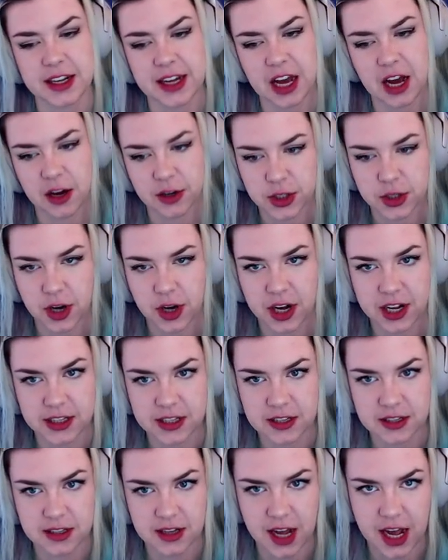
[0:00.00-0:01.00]
how
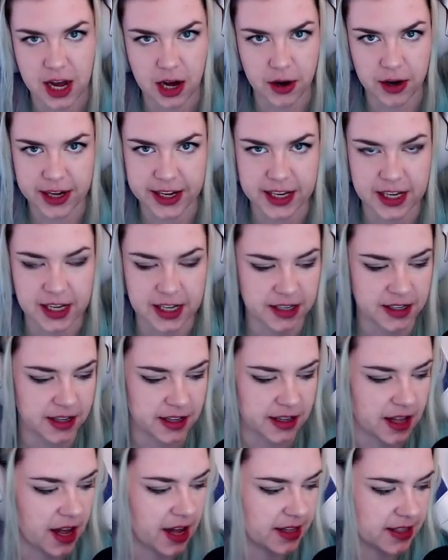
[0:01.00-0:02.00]
I can
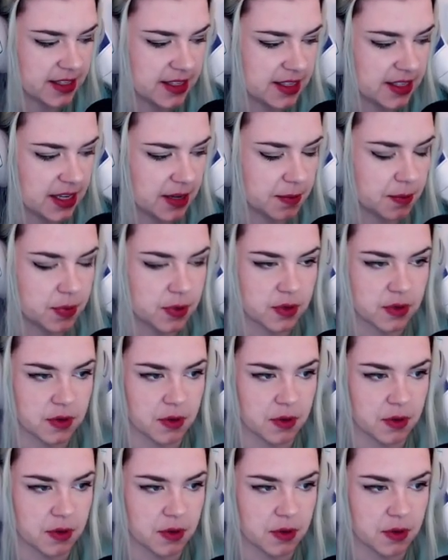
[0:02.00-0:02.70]
unzip